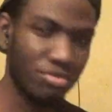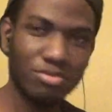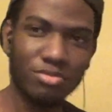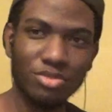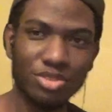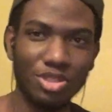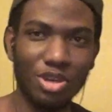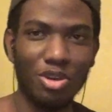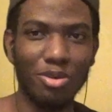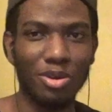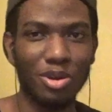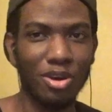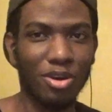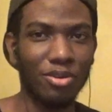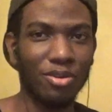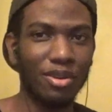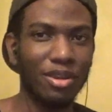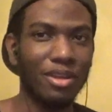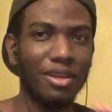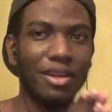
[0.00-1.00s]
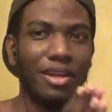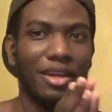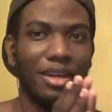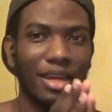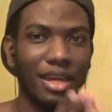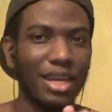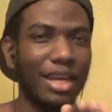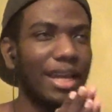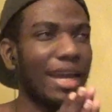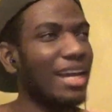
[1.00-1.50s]
sorry y'all,
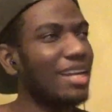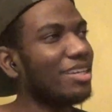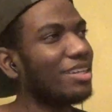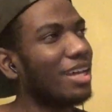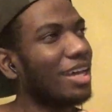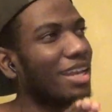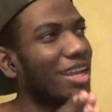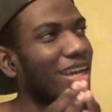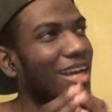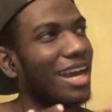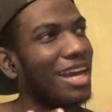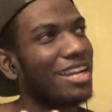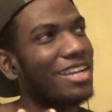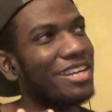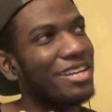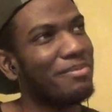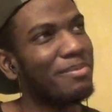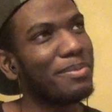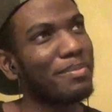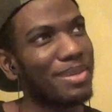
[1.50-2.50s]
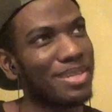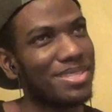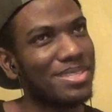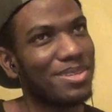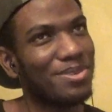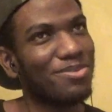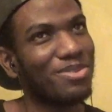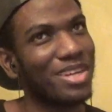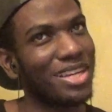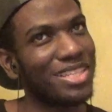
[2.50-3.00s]
and I got and I gotta limit
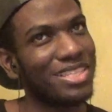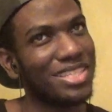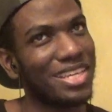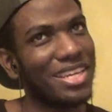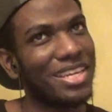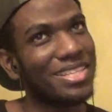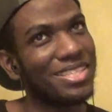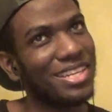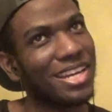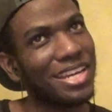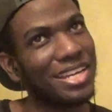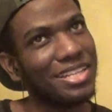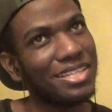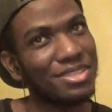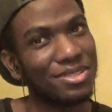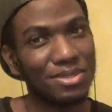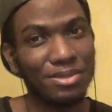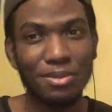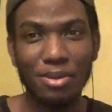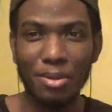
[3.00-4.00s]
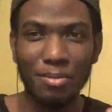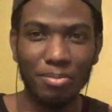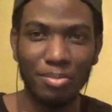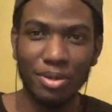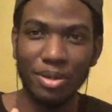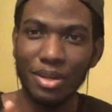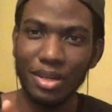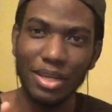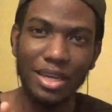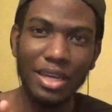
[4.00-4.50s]
myself when I say it's like this.
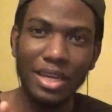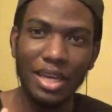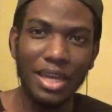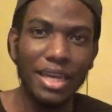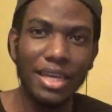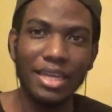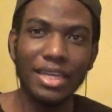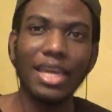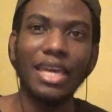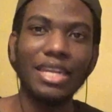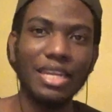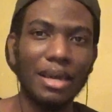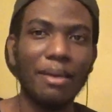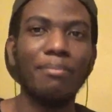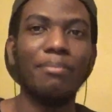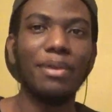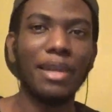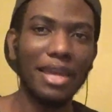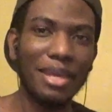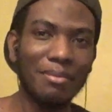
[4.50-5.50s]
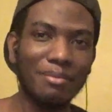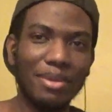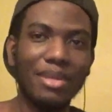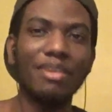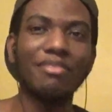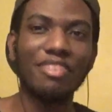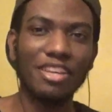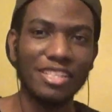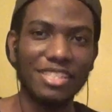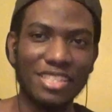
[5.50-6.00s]
But can you blame me
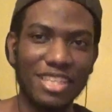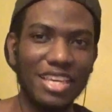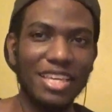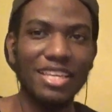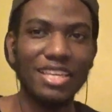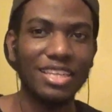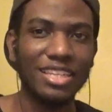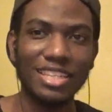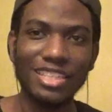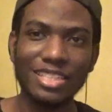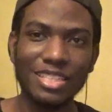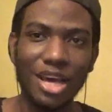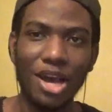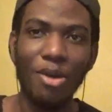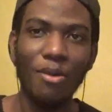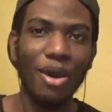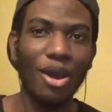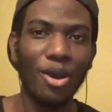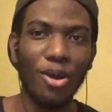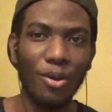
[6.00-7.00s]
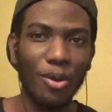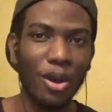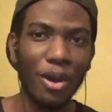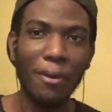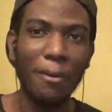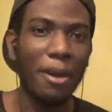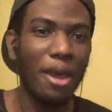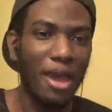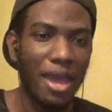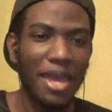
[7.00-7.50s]
if I say it? That's how I
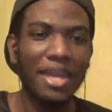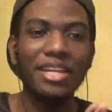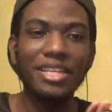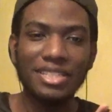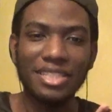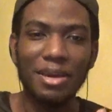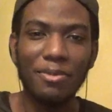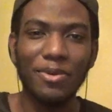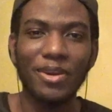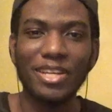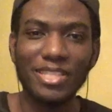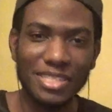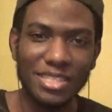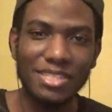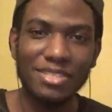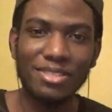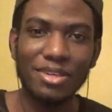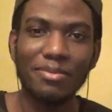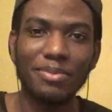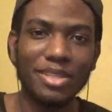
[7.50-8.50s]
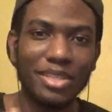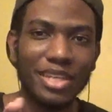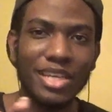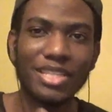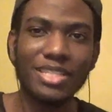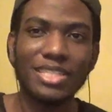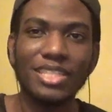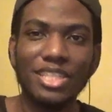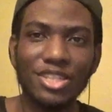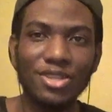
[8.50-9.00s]
anytime when I see something
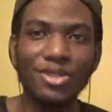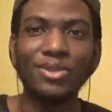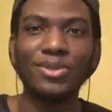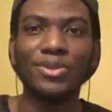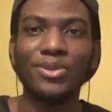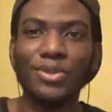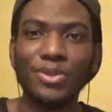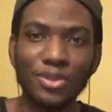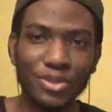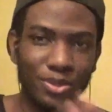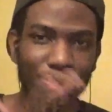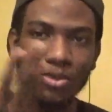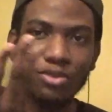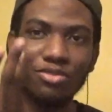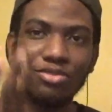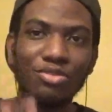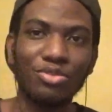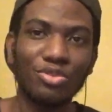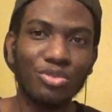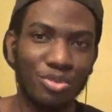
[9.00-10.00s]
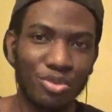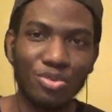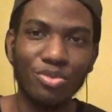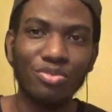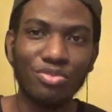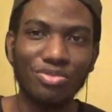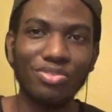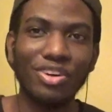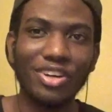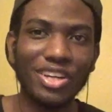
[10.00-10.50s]
that's either good or
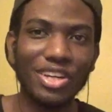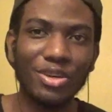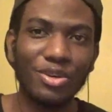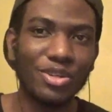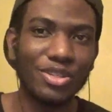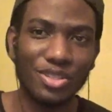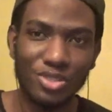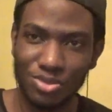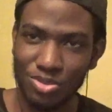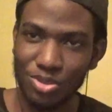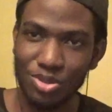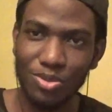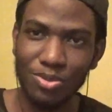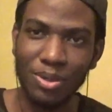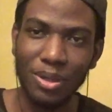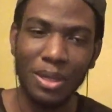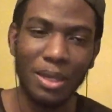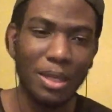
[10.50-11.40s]
funny or so,